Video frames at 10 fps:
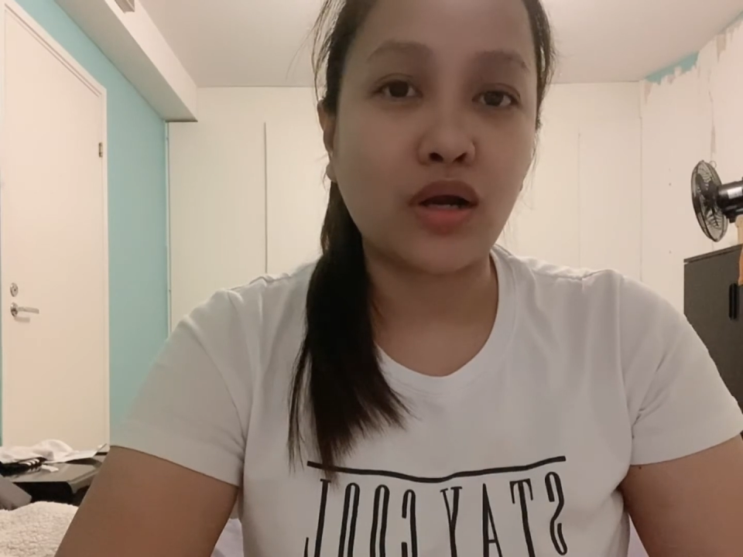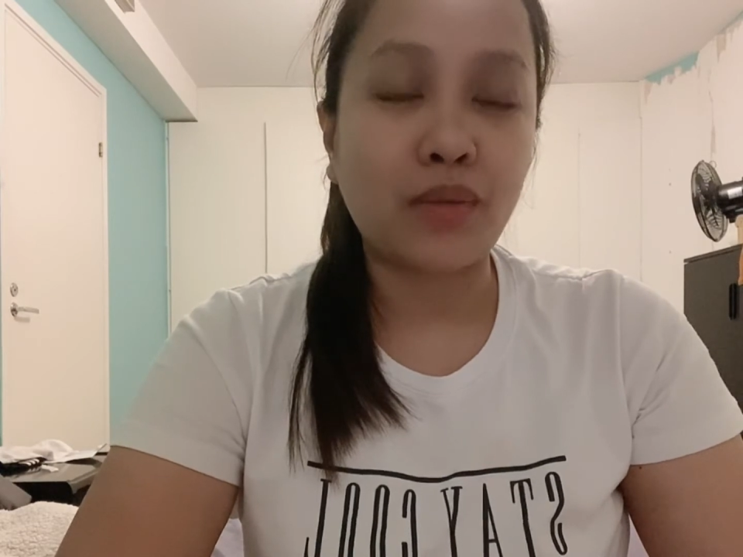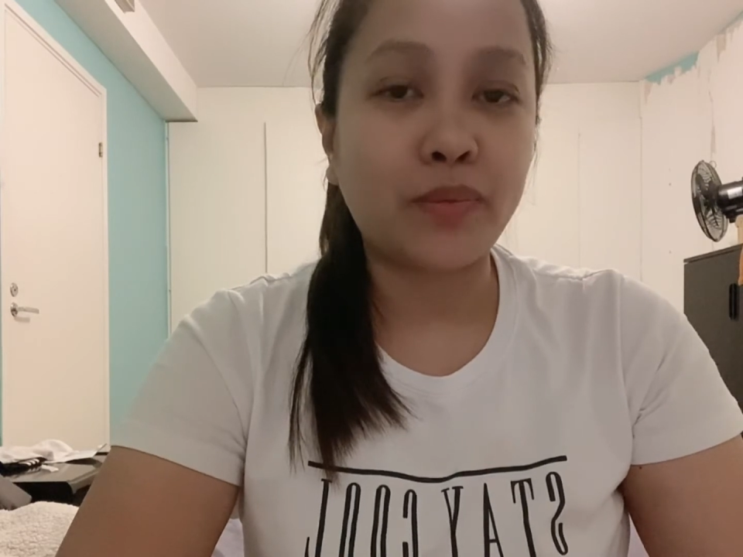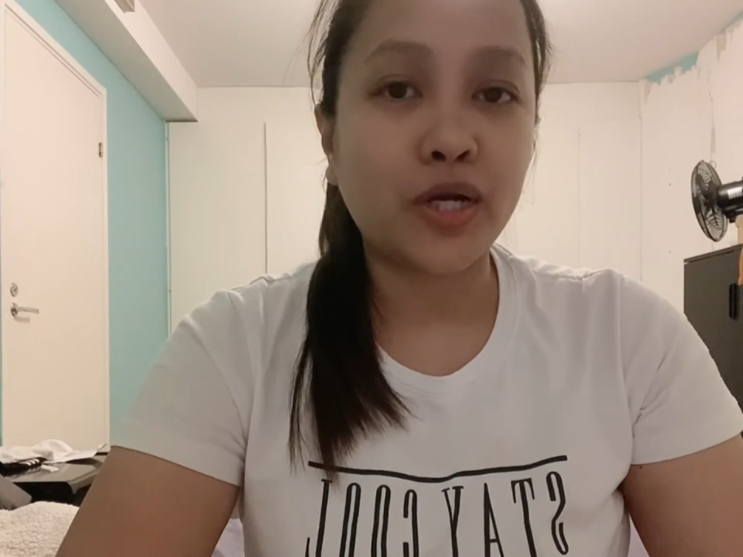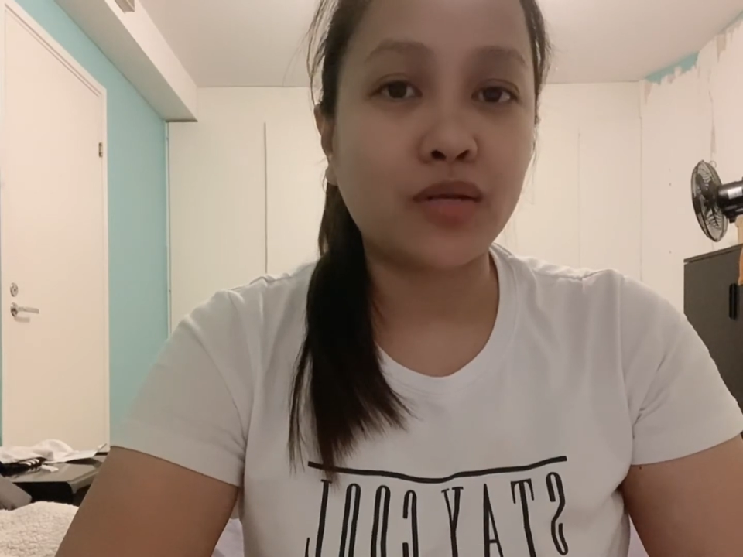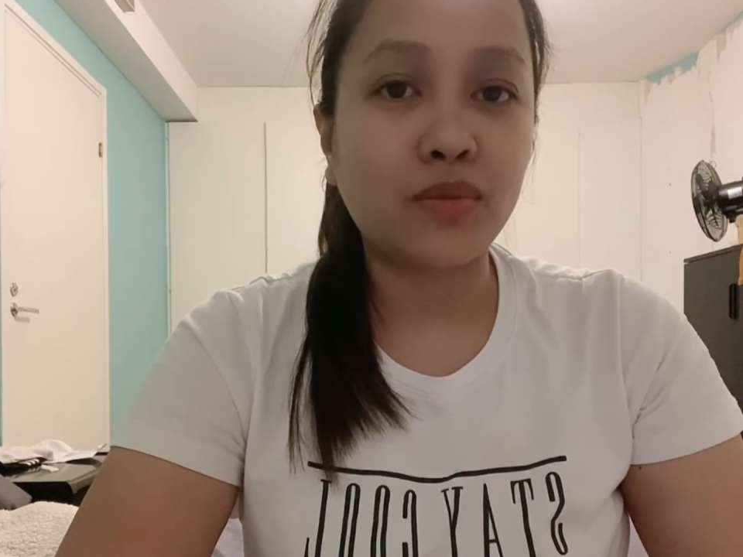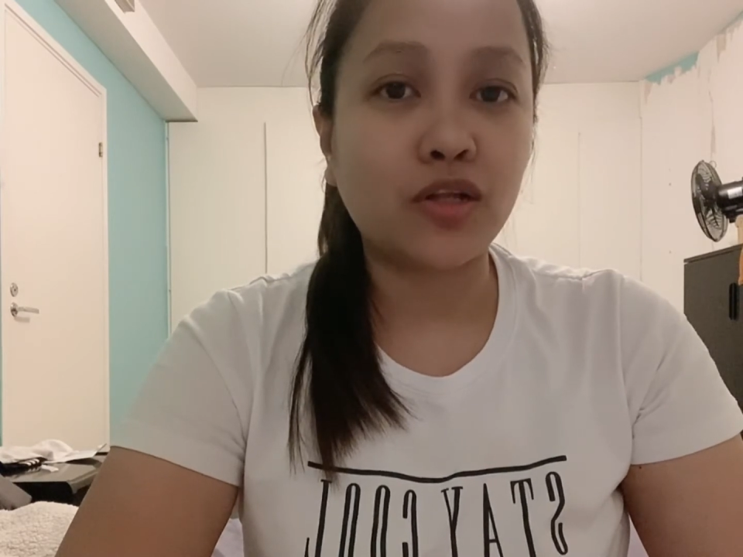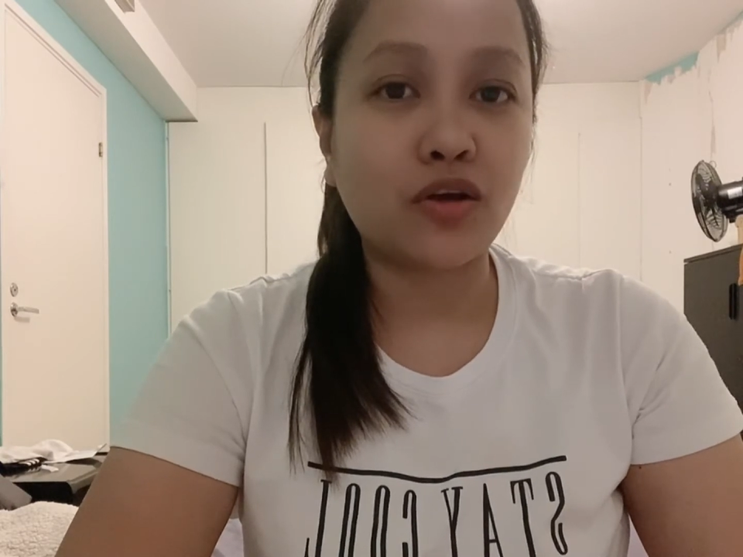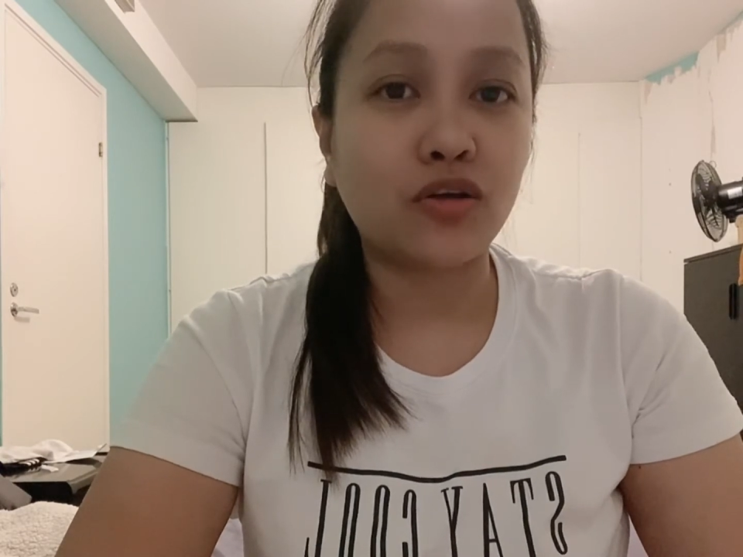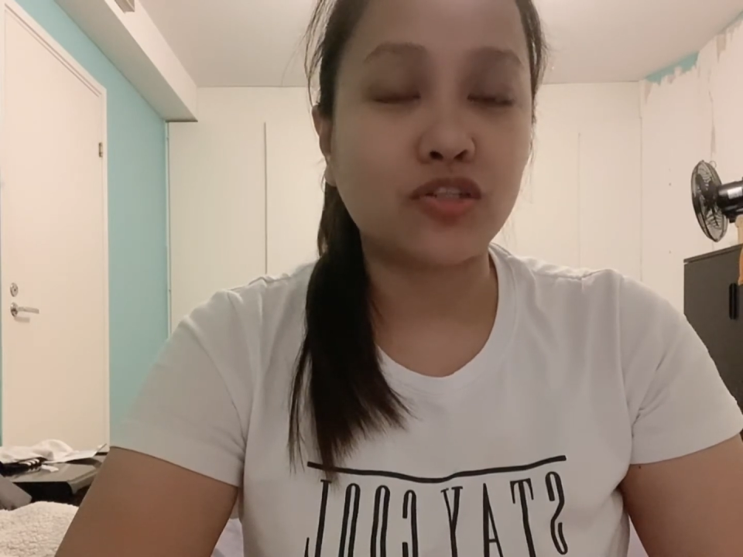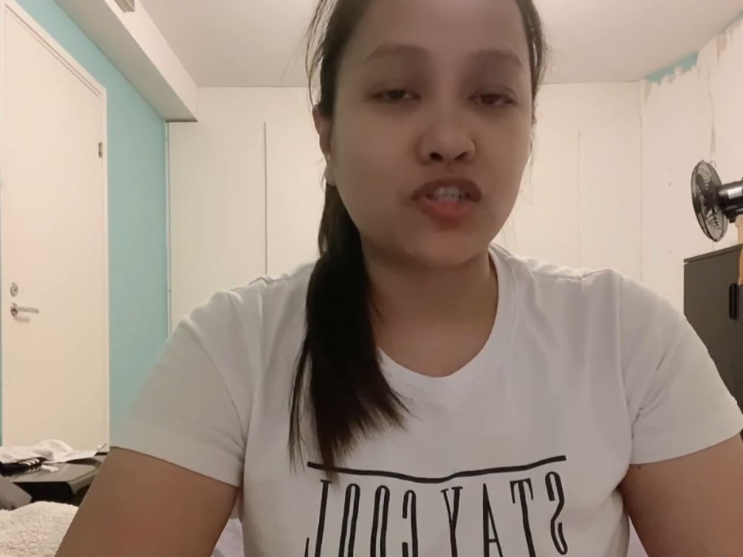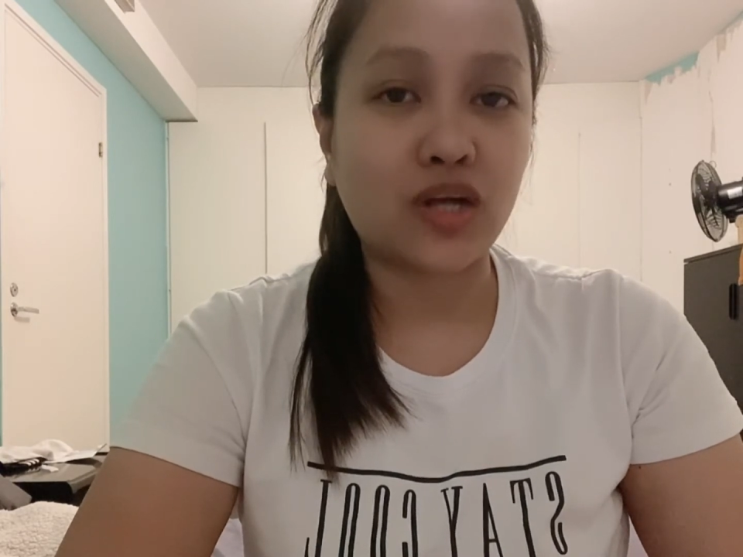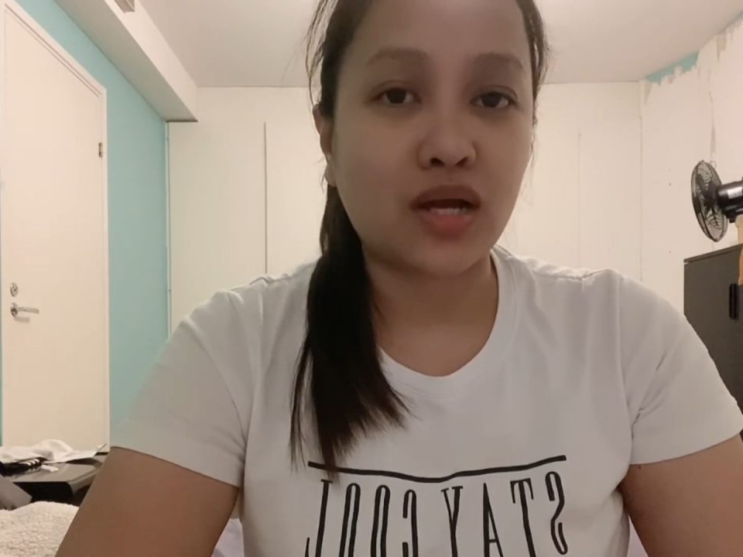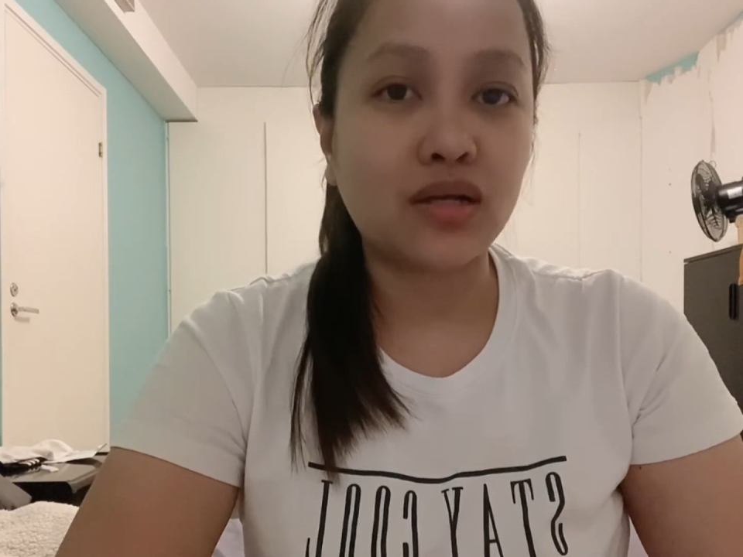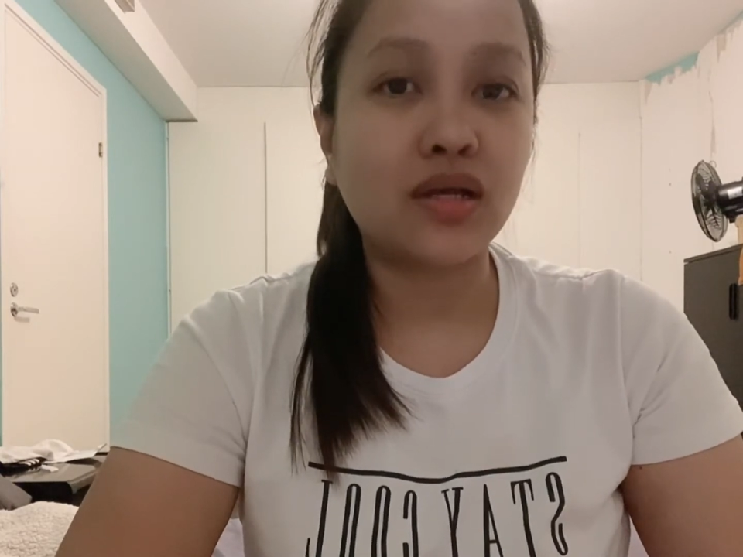apartment
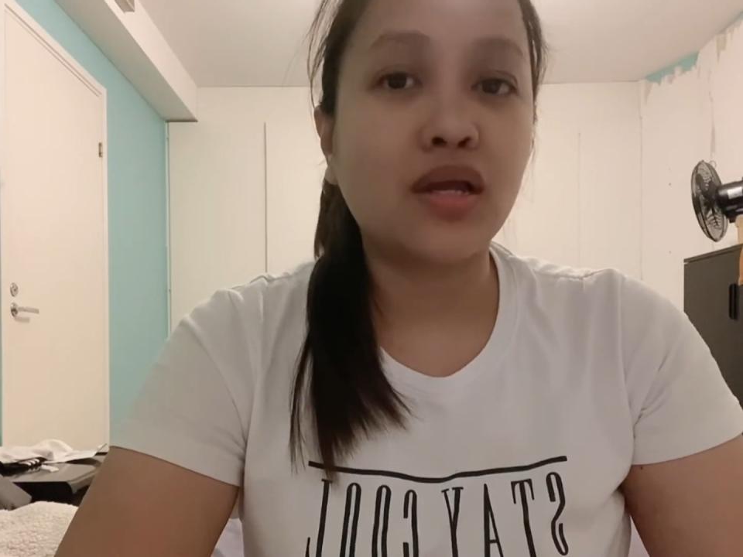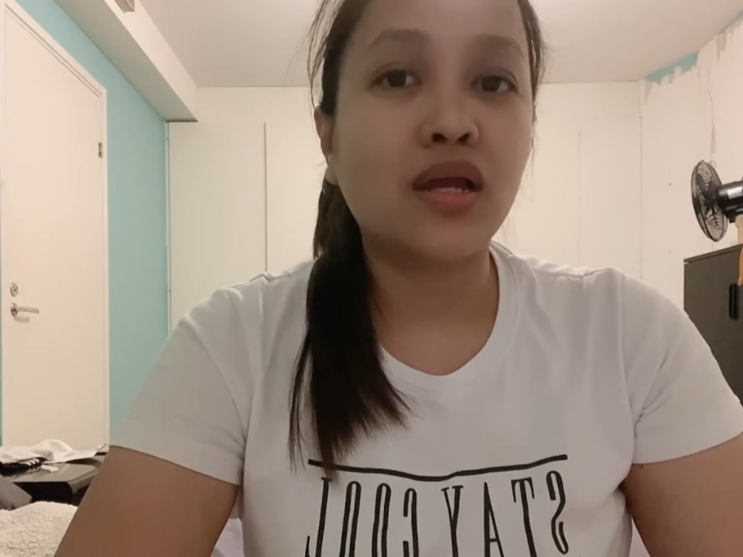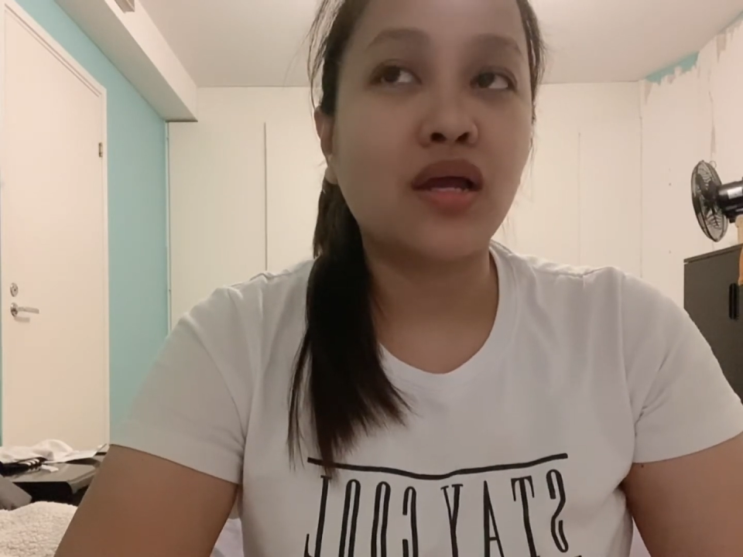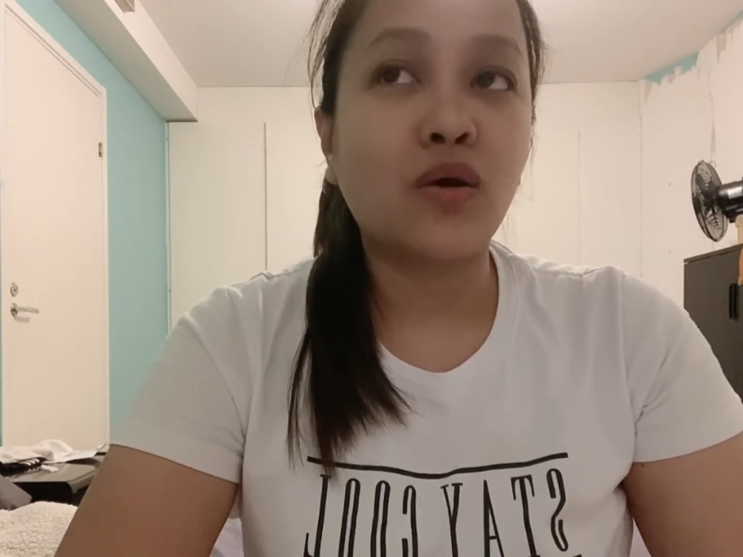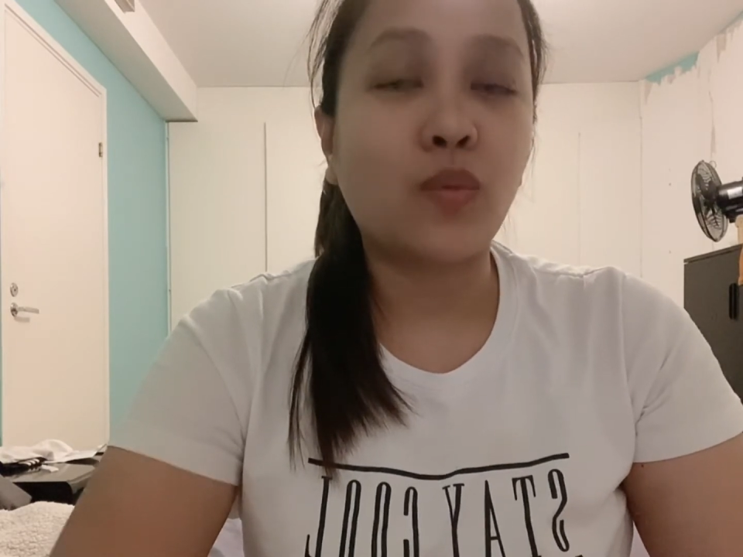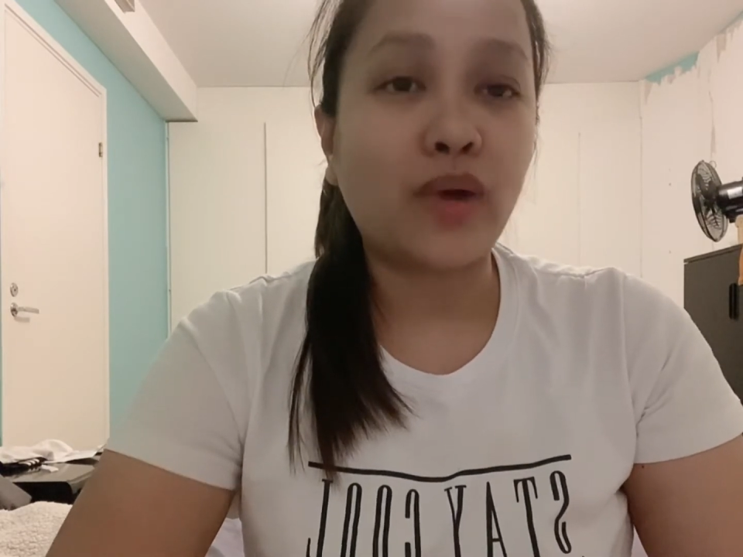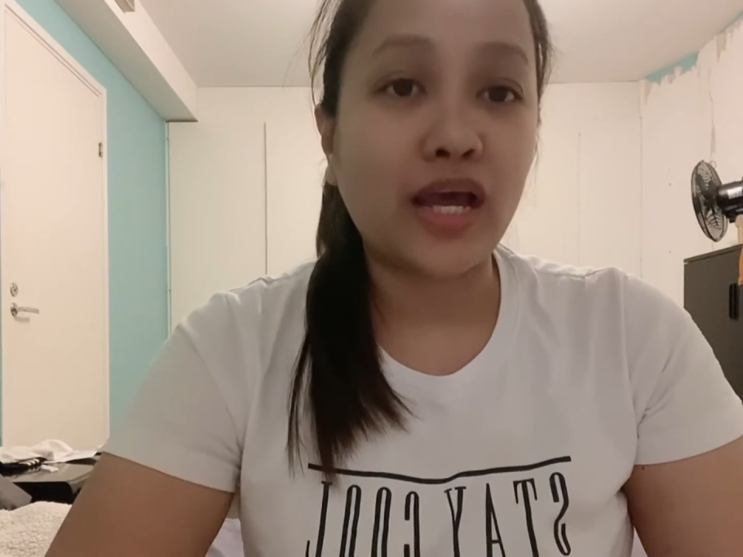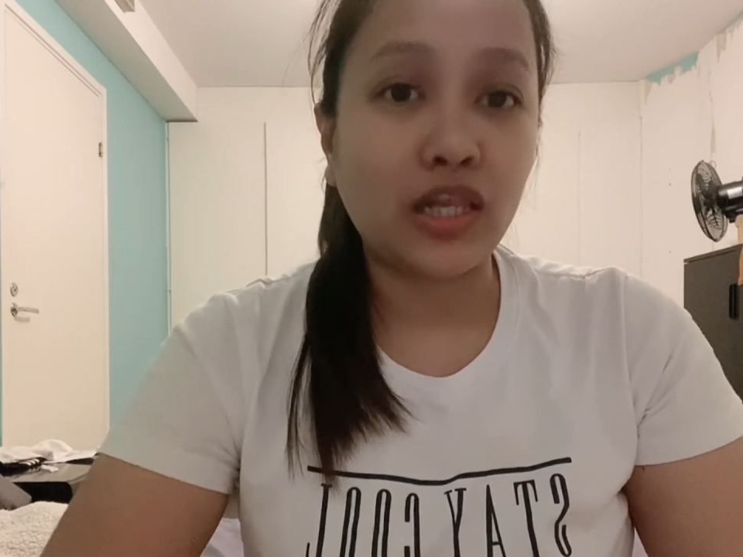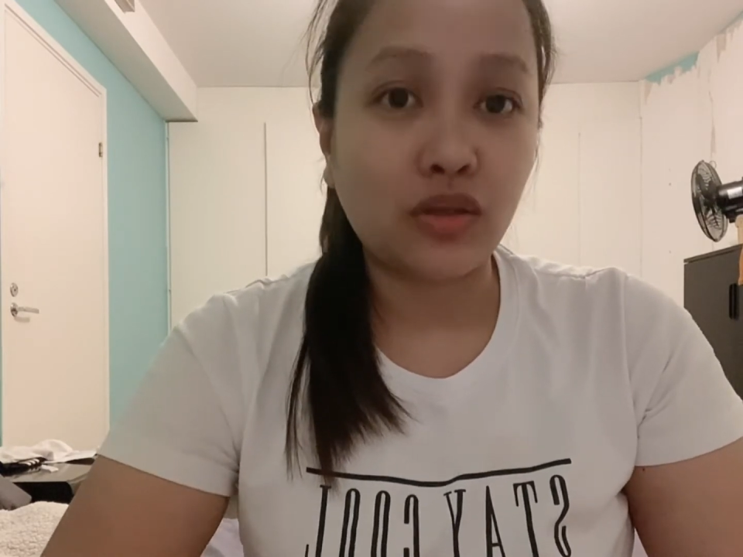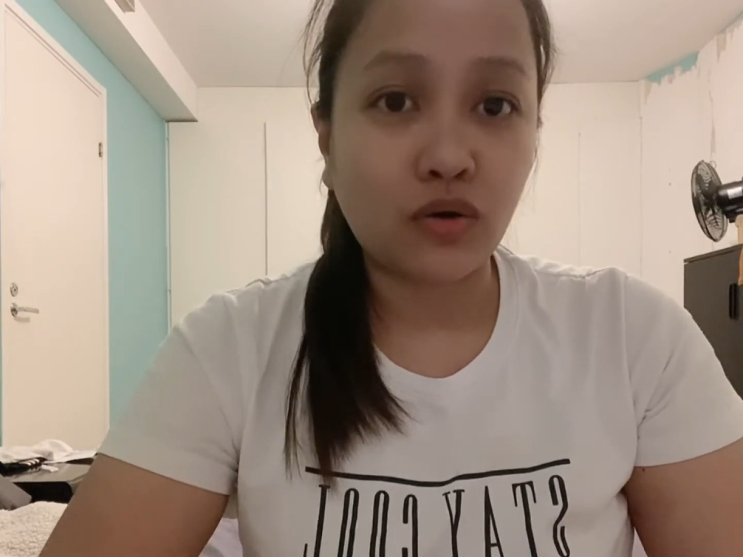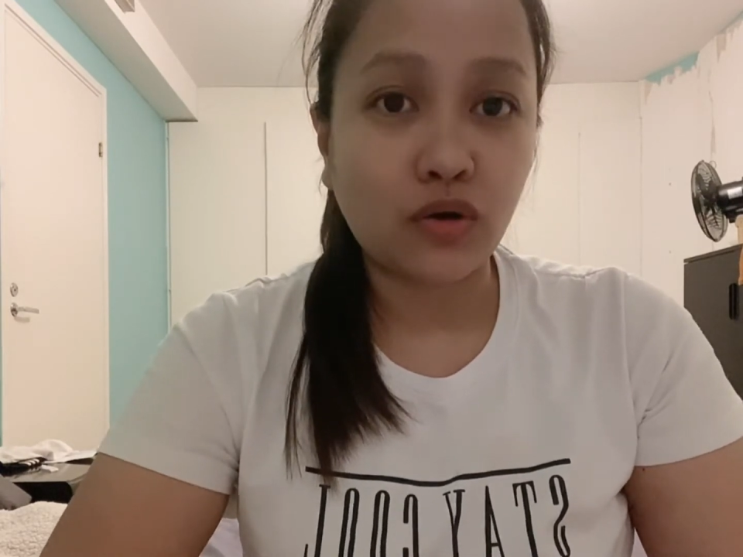contract, while